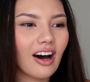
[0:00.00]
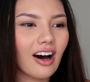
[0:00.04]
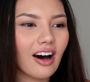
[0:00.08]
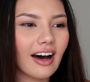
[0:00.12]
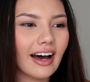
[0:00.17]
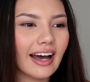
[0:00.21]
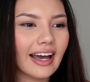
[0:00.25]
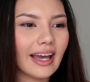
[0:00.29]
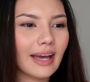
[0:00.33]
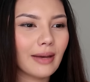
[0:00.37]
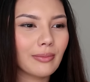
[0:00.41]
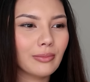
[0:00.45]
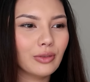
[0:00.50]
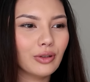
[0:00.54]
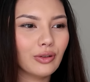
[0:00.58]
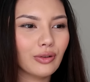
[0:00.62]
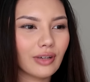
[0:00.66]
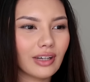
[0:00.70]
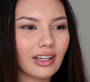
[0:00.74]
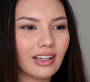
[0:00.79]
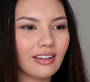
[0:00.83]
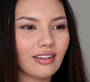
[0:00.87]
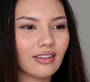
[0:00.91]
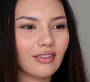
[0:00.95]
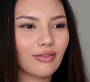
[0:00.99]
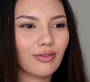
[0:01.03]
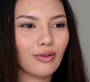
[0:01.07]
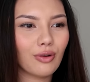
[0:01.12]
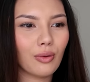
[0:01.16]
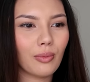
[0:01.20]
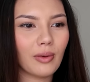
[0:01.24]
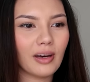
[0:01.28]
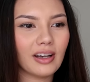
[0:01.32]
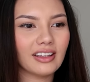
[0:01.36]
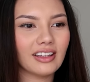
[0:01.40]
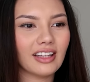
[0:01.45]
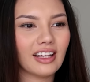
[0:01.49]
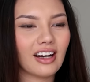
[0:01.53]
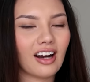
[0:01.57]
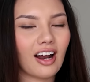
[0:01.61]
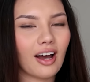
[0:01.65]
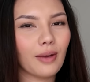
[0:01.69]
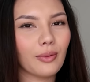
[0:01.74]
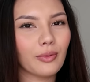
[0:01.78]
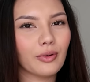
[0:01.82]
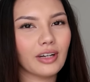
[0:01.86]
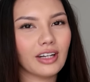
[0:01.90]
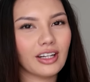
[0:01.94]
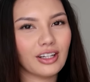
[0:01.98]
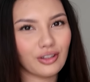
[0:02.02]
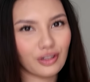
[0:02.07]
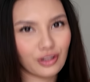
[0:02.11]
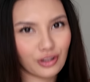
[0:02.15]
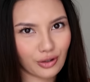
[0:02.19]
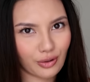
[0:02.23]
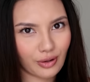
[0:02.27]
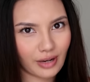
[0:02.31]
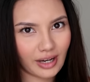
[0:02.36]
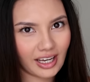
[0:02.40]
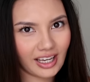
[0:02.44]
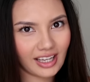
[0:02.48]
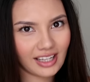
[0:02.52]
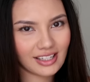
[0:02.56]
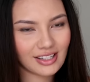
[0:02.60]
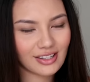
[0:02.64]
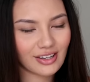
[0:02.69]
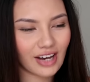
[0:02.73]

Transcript: I am looking for one that I would enjoy.